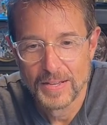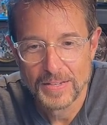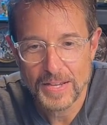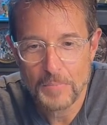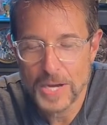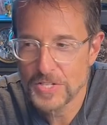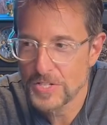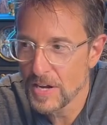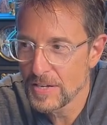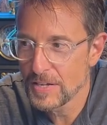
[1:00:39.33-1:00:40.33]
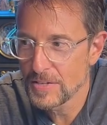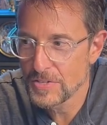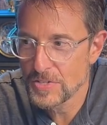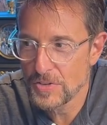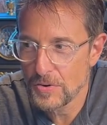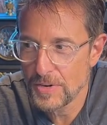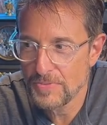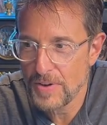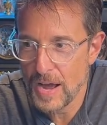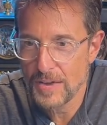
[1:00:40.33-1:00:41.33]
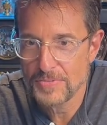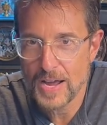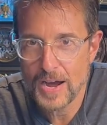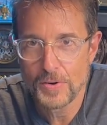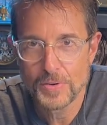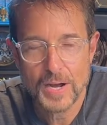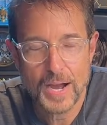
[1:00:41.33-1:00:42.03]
Yeah, my son is 35 now.